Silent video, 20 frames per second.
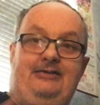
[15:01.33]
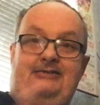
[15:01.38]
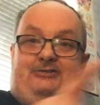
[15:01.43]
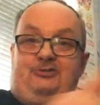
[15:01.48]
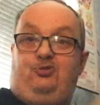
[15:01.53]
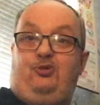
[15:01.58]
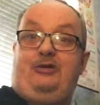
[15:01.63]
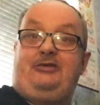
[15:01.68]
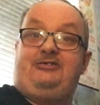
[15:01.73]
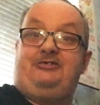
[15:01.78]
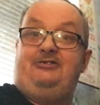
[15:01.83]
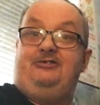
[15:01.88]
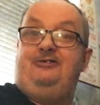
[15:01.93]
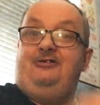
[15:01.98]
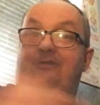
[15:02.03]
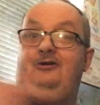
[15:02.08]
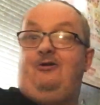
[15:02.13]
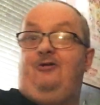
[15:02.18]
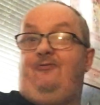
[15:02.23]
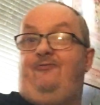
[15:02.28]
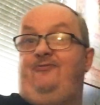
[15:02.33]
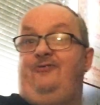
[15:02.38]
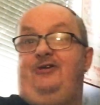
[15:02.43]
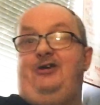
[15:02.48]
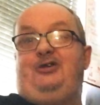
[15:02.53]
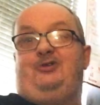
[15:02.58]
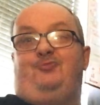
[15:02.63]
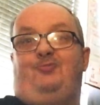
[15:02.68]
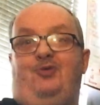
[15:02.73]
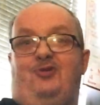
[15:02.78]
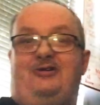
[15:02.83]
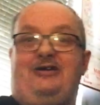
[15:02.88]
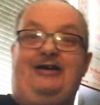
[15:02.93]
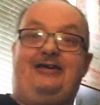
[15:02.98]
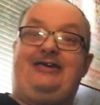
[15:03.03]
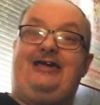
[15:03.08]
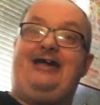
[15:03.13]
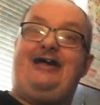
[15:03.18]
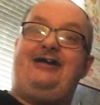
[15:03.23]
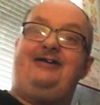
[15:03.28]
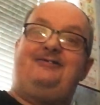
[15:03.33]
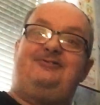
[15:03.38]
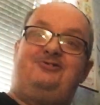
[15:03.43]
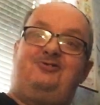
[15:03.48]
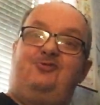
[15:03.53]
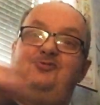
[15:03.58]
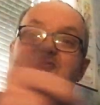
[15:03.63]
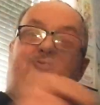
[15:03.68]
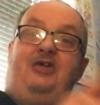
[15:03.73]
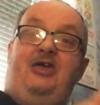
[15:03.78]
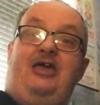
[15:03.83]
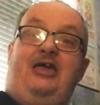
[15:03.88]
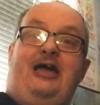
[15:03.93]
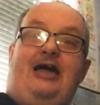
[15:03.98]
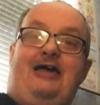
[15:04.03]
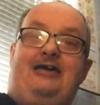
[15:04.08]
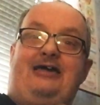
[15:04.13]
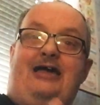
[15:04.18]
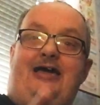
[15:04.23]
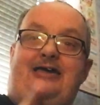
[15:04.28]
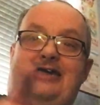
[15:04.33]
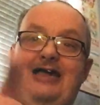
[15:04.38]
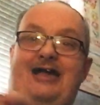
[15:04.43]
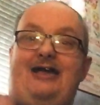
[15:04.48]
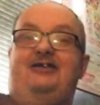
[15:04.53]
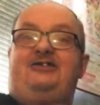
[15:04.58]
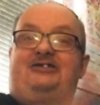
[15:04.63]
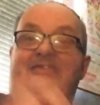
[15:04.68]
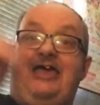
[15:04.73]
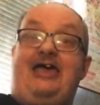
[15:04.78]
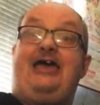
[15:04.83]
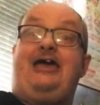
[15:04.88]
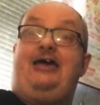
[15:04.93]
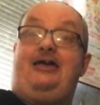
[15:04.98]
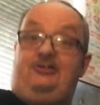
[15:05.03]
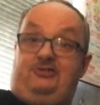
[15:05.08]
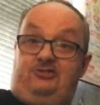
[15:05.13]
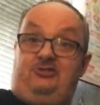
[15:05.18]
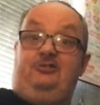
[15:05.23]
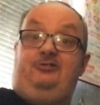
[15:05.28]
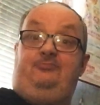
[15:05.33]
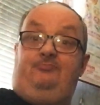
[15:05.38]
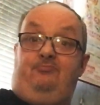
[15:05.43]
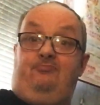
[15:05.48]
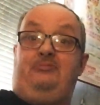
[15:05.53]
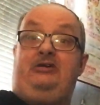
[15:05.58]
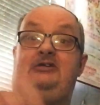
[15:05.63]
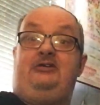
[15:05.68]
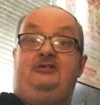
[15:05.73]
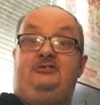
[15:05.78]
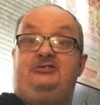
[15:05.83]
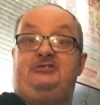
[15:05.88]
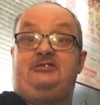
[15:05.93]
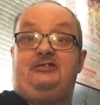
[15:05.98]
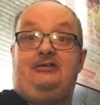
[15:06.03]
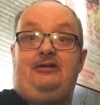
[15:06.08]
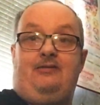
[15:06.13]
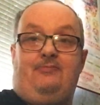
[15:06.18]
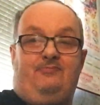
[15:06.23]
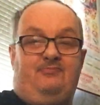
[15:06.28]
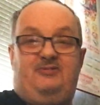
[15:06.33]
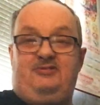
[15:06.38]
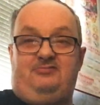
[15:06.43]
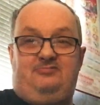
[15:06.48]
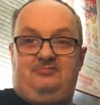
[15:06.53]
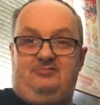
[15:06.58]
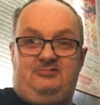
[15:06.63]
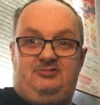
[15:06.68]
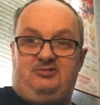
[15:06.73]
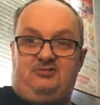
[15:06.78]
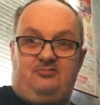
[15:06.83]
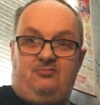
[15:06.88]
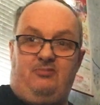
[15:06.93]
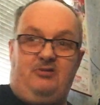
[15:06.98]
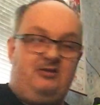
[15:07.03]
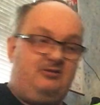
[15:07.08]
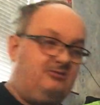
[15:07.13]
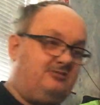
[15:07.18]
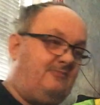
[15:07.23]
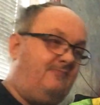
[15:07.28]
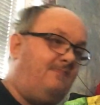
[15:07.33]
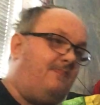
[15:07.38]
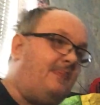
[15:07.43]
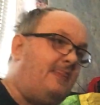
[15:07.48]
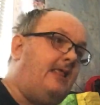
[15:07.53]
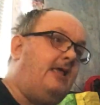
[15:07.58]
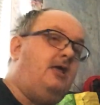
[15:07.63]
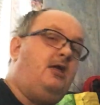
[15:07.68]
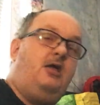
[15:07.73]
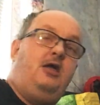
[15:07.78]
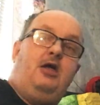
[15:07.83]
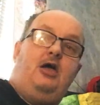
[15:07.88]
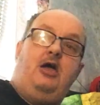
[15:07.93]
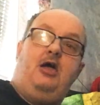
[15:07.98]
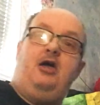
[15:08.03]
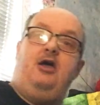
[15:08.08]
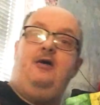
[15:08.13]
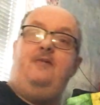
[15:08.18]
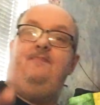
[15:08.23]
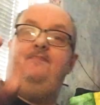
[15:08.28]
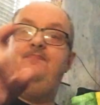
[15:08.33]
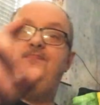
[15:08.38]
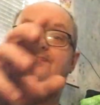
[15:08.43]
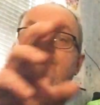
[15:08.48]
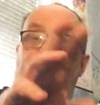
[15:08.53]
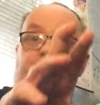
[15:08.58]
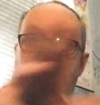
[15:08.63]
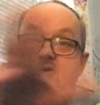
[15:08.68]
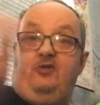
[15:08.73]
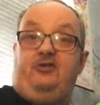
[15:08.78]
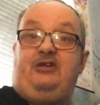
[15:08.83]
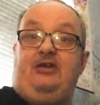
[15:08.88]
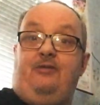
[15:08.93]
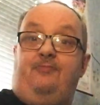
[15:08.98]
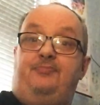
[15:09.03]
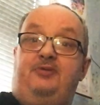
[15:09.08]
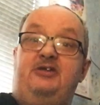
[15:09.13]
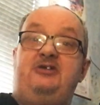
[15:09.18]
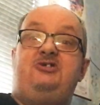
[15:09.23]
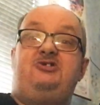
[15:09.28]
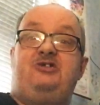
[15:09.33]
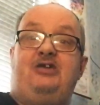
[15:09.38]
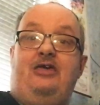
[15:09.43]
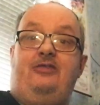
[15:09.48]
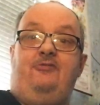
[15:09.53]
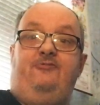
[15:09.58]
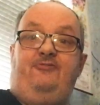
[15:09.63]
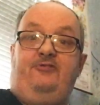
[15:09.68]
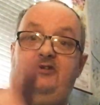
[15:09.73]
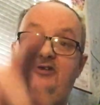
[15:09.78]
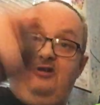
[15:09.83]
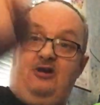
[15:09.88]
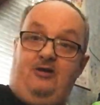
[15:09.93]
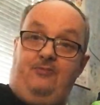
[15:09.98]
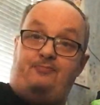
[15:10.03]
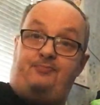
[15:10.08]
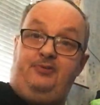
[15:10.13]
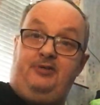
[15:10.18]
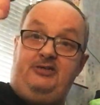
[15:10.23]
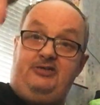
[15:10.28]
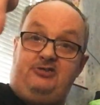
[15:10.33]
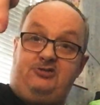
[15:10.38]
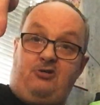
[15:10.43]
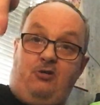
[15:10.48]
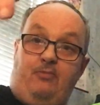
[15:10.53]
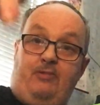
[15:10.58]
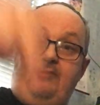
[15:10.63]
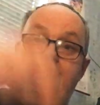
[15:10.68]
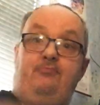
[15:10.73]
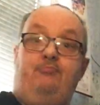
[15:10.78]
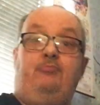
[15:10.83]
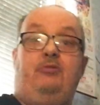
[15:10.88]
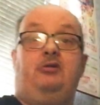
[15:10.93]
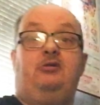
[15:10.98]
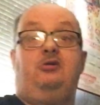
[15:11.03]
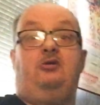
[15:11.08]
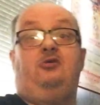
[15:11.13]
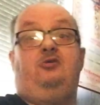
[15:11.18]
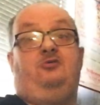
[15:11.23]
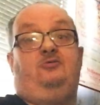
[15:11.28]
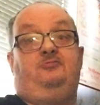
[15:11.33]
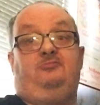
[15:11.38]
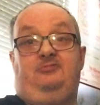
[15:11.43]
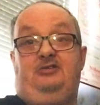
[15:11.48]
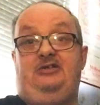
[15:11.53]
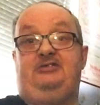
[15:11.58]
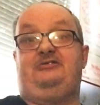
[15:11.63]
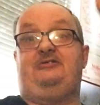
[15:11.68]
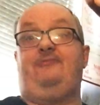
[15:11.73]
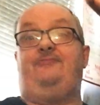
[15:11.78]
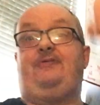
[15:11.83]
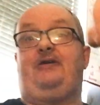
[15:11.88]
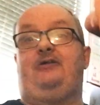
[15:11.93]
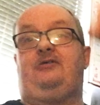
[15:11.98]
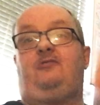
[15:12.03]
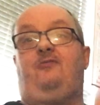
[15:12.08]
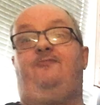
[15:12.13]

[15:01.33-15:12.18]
is Twitter or Facebook. I can't share to me Instagram. It's amazing. But yeah, please share the video and please comment below. Let's have that